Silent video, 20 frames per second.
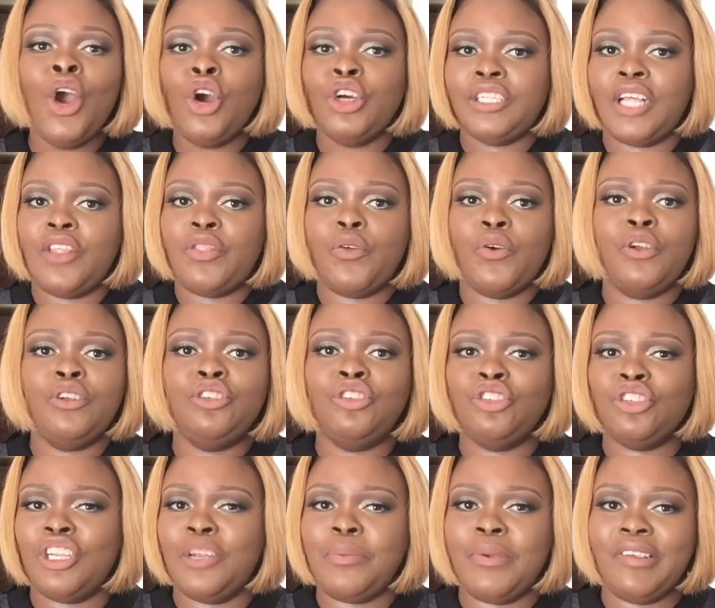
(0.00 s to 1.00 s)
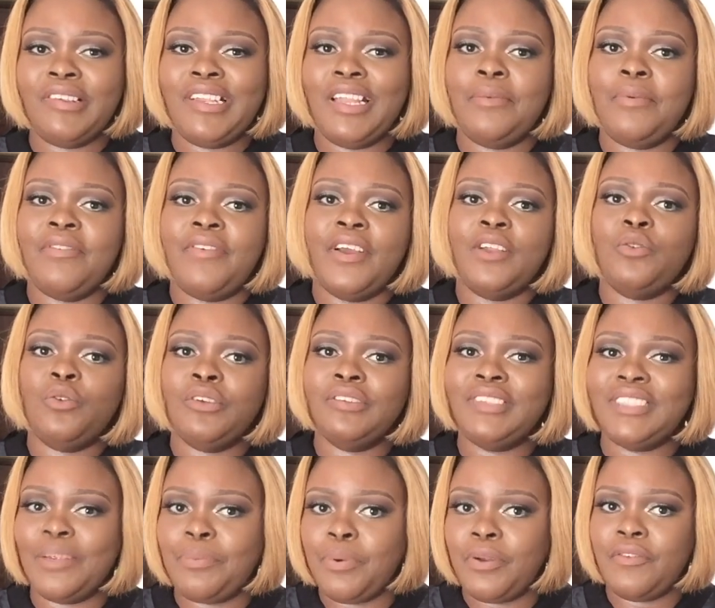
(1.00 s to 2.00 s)
Because I thought it's just going to be a slip if I do a
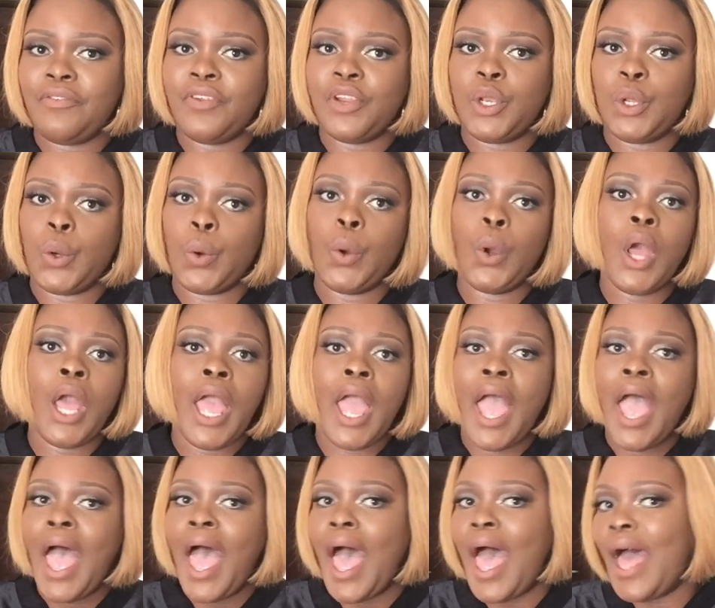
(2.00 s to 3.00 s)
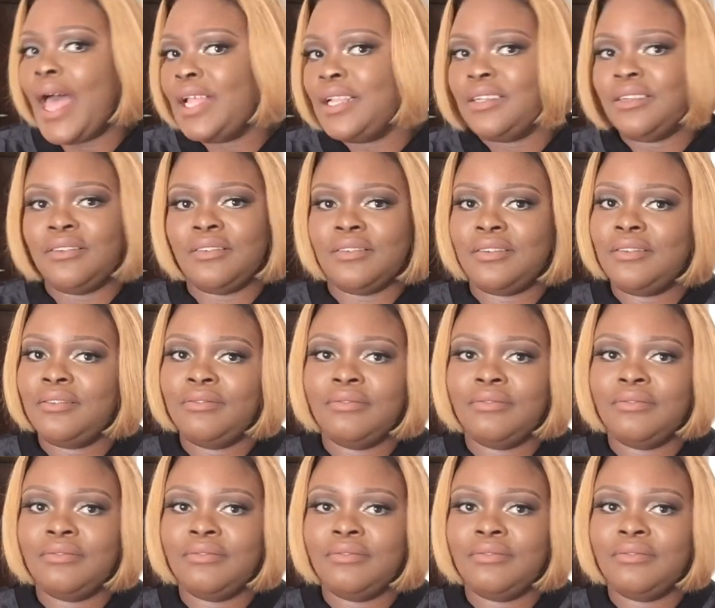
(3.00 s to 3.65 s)
separate video and